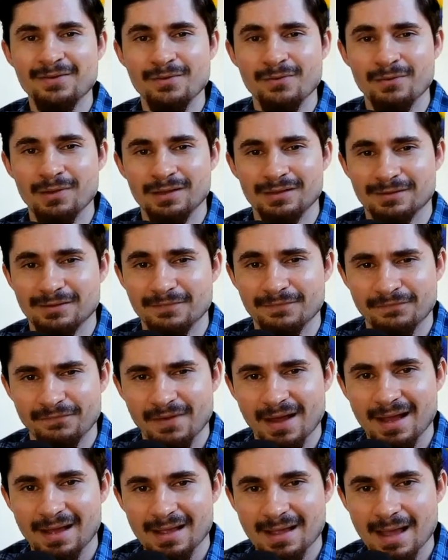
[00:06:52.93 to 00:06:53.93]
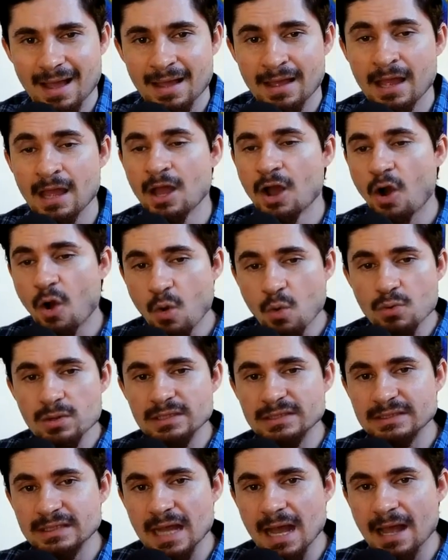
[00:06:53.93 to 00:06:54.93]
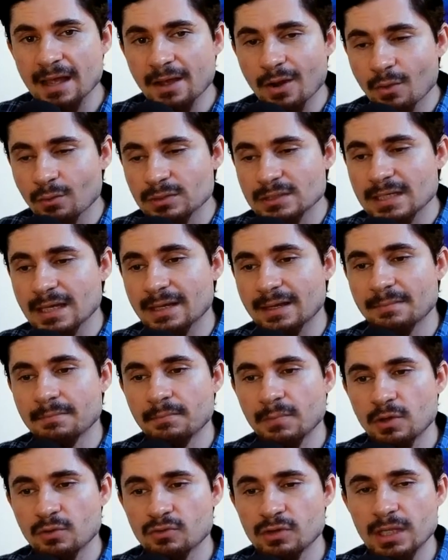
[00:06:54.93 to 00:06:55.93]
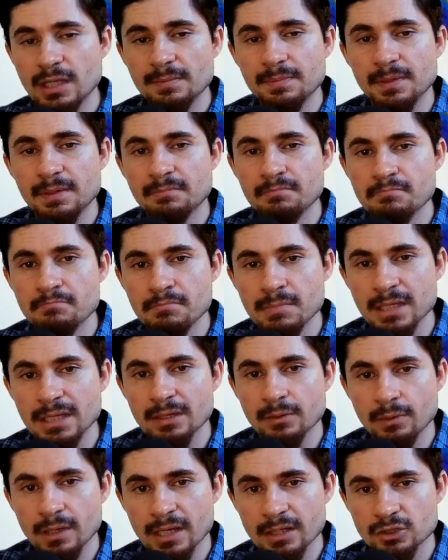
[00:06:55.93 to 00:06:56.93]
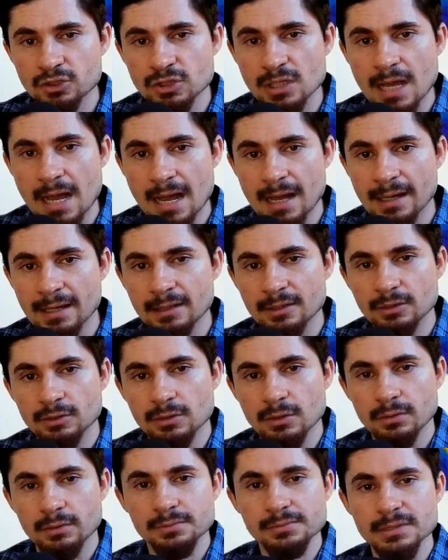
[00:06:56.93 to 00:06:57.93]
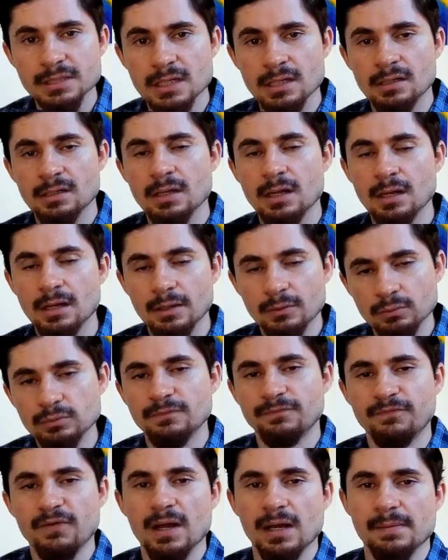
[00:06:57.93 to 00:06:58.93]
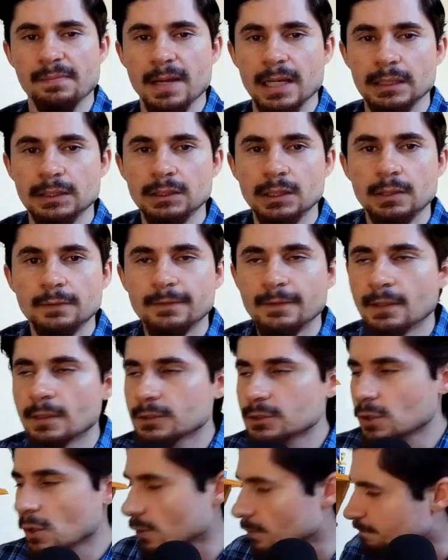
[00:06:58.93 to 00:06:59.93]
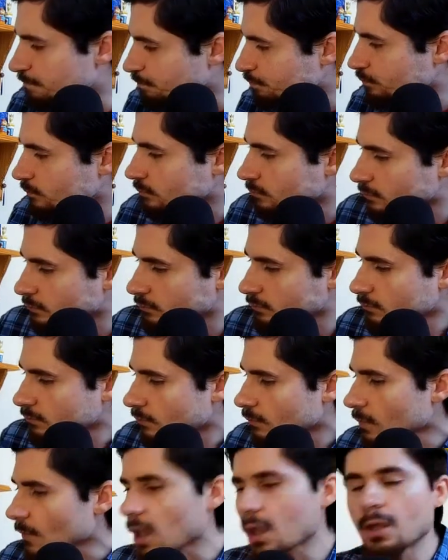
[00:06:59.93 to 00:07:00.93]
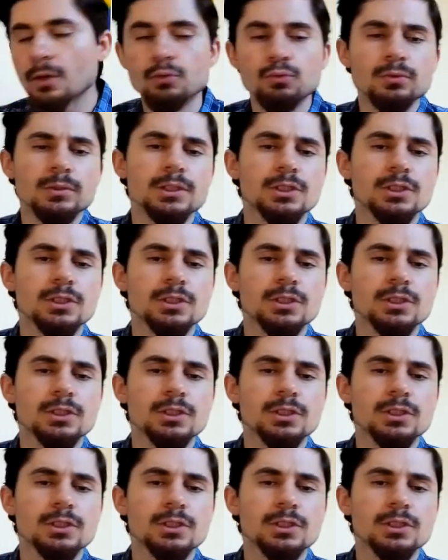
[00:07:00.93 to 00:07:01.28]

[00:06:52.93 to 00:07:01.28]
What the fuck, guy? Always like a creepy middle-aged guy, you know what I'm saying? Like, what the fuck, man? So, we